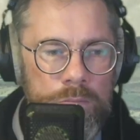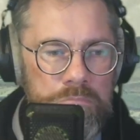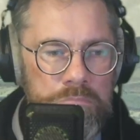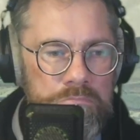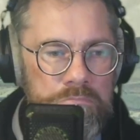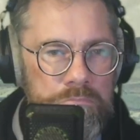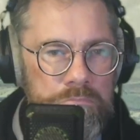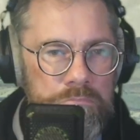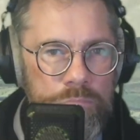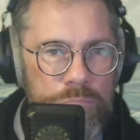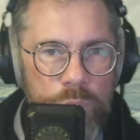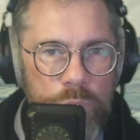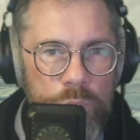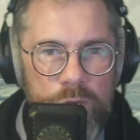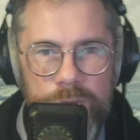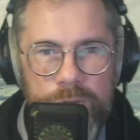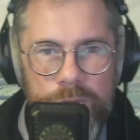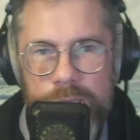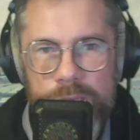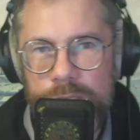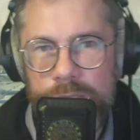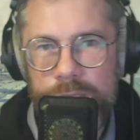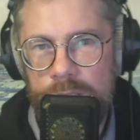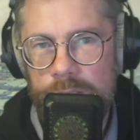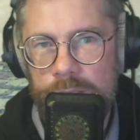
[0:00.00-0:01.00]
We
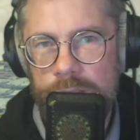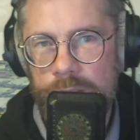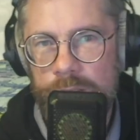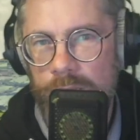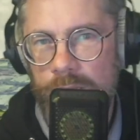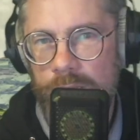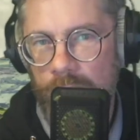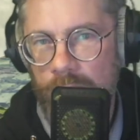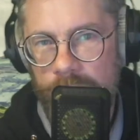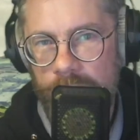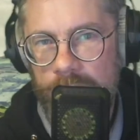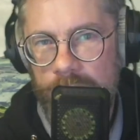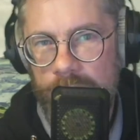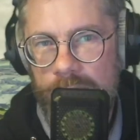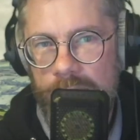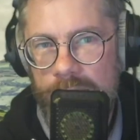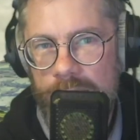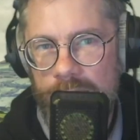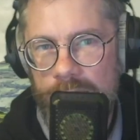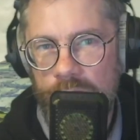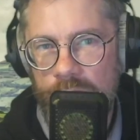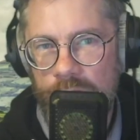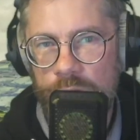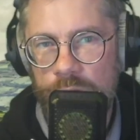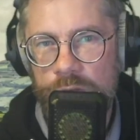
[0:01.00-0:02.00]
face everyday
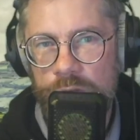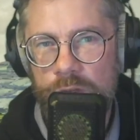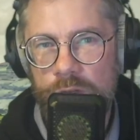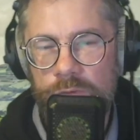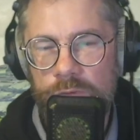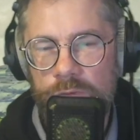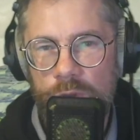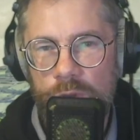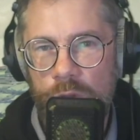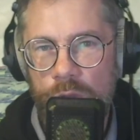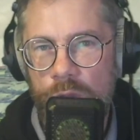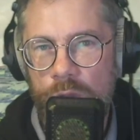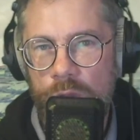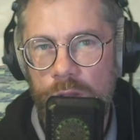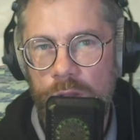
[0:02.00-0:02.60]
issues of law.